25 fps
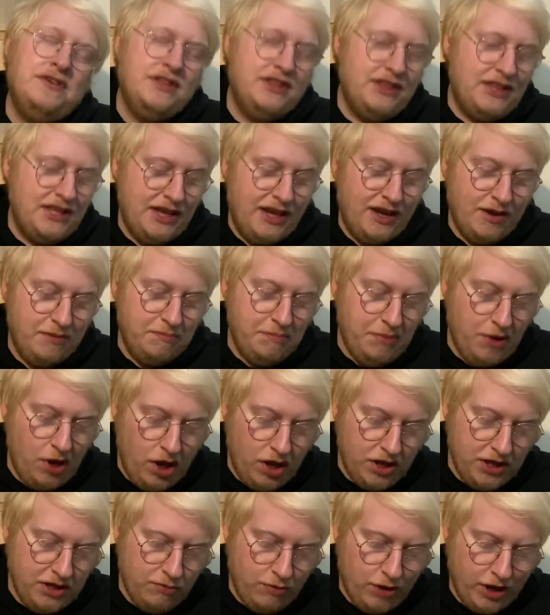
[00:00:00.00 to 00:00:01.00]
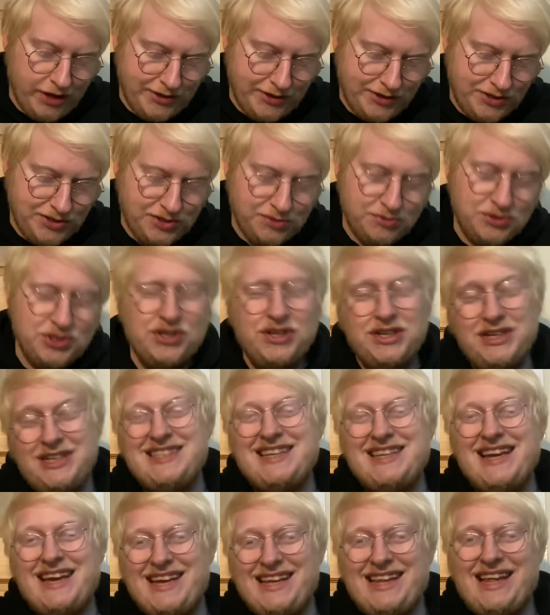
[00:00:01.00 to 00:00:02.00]
the barley wine because I was going to
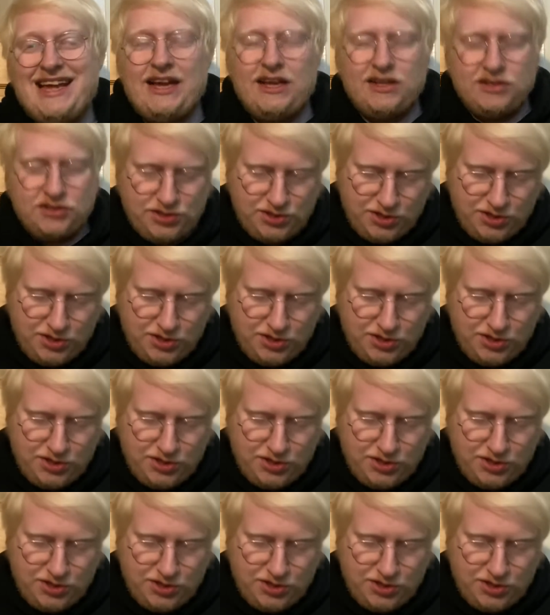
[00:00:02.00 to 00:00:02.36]
take that